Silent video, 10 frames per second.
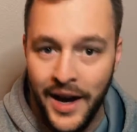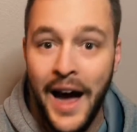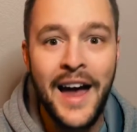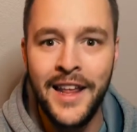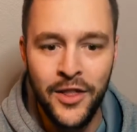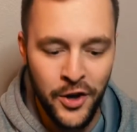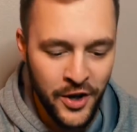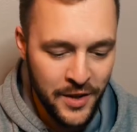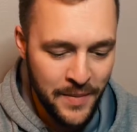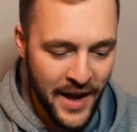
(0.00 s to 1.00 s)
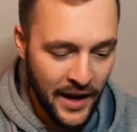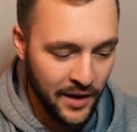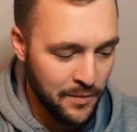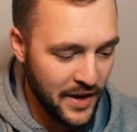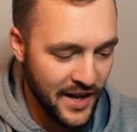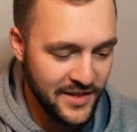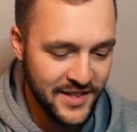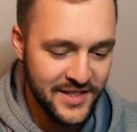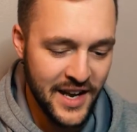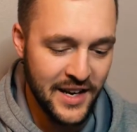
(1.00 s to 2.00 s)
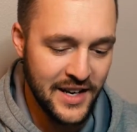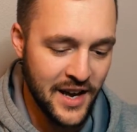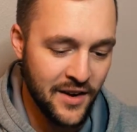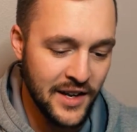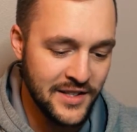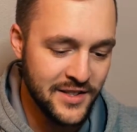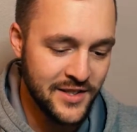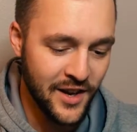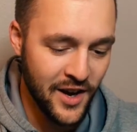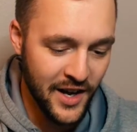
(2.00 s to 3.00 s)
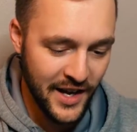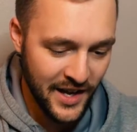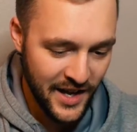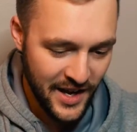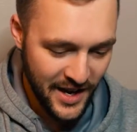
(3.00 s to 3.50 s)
I didn't look on the back, but as I sat it down, I saw it.